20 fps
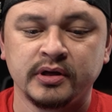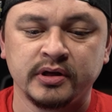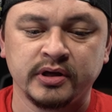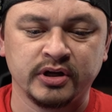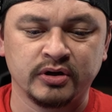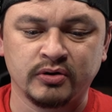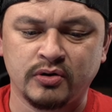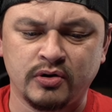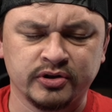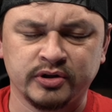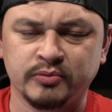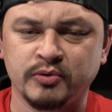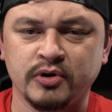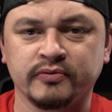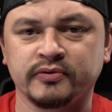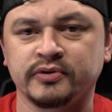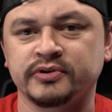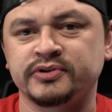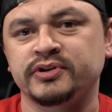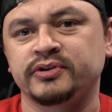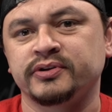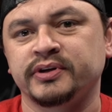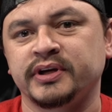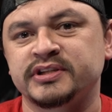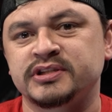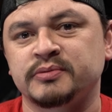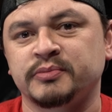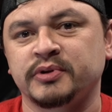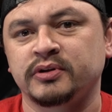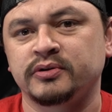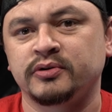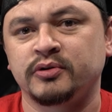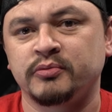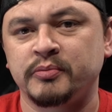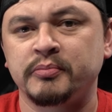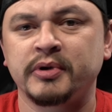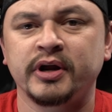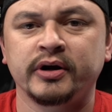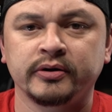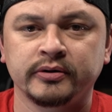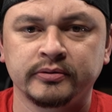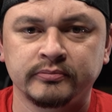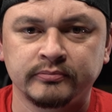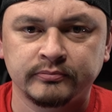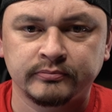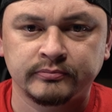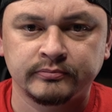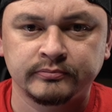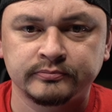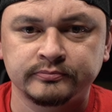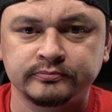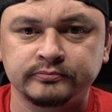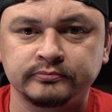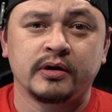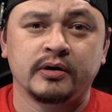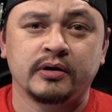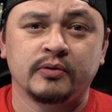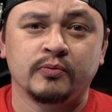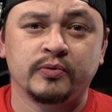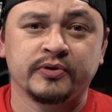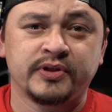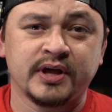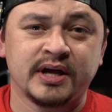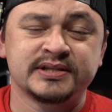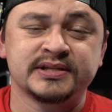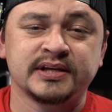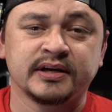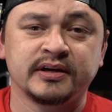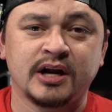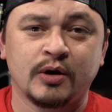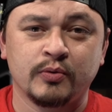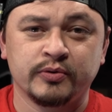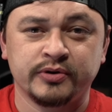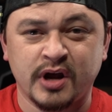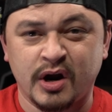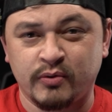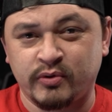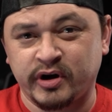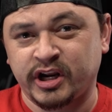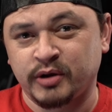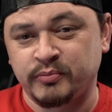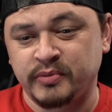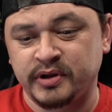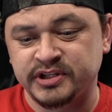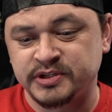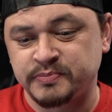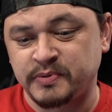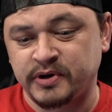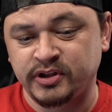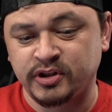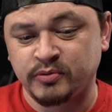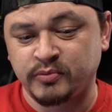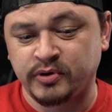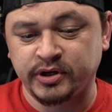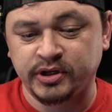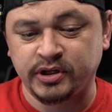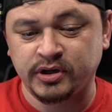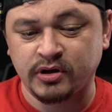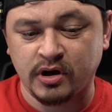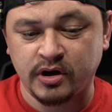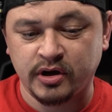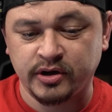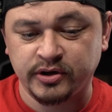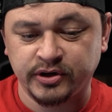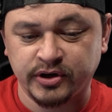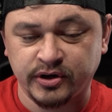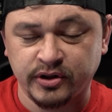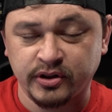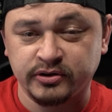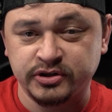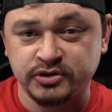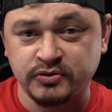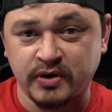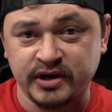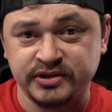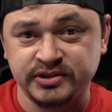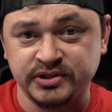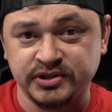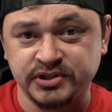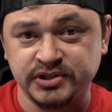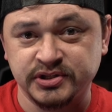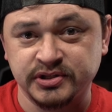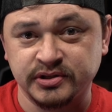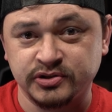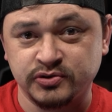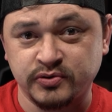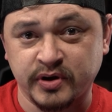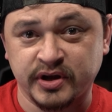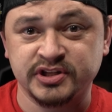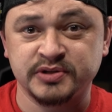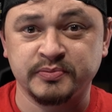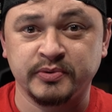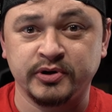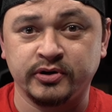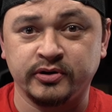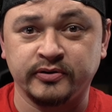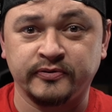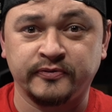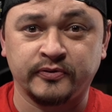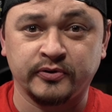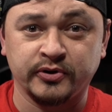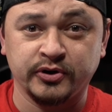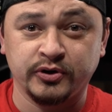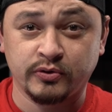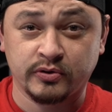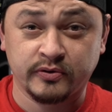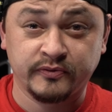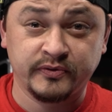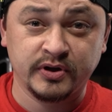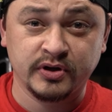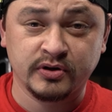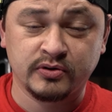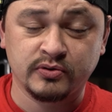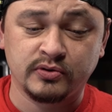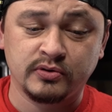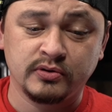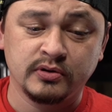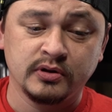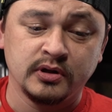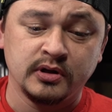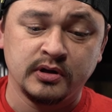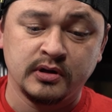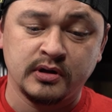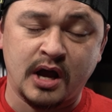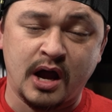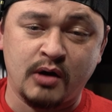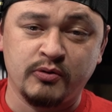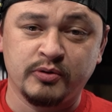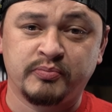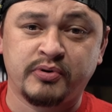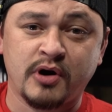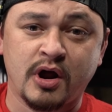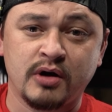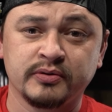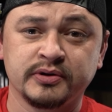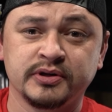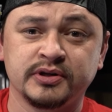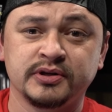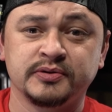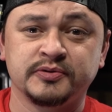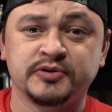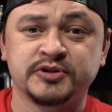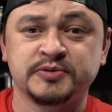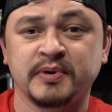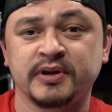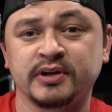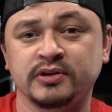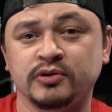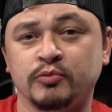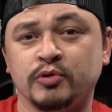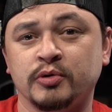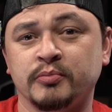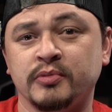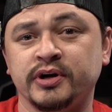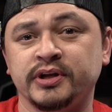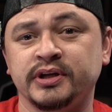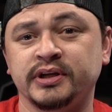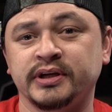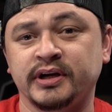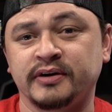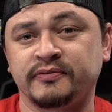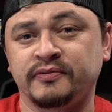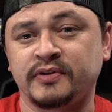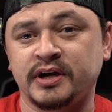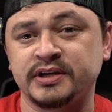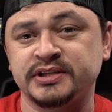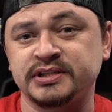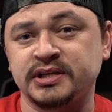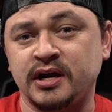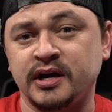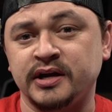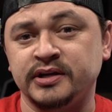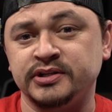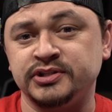It'll hold him over until he gets something a little bit better. With that said, I would not recommend spending the money on another Traxxas transmitter for your vehicle. I would probably spend a little more money and get a FlySky